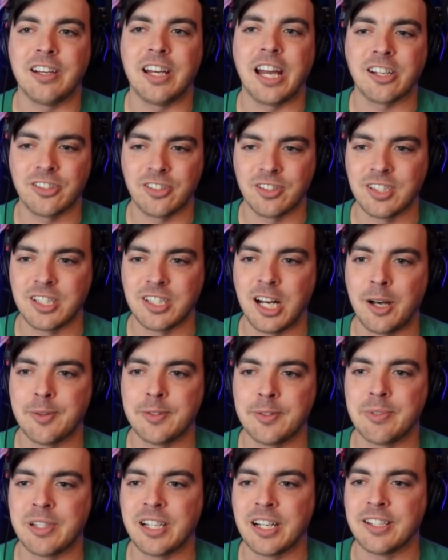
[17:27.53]
extra
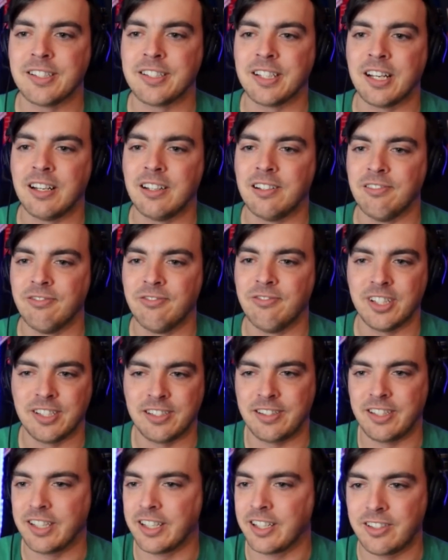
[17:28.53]
subs because of
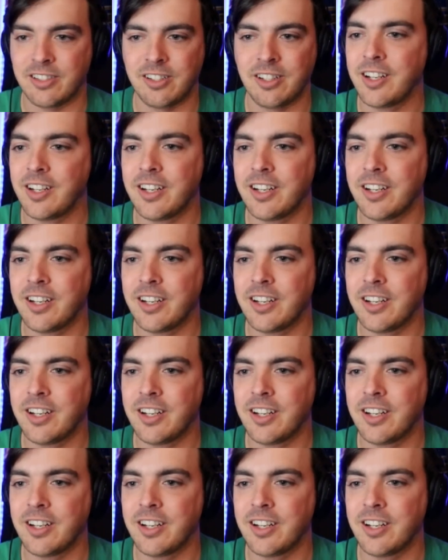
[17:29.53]
just like